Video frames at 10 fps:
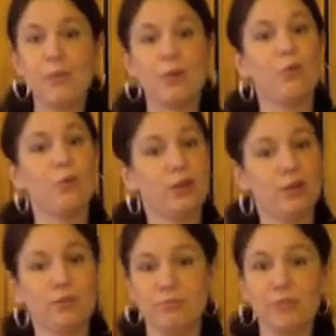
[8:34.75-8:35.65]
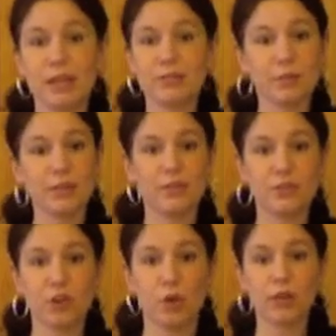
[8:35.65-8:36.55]
I don't want to make something that
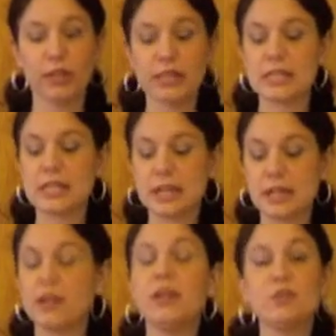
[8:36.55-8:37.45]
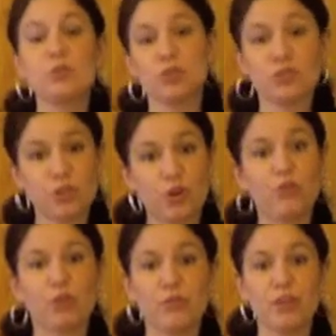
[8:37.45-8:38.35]
they're not willing to take, so I just go
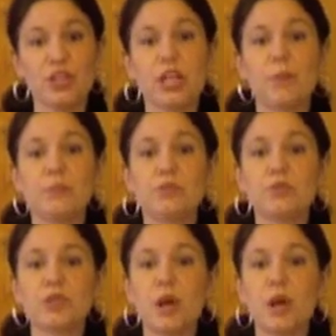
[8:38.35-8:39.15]
for the veggie capsules.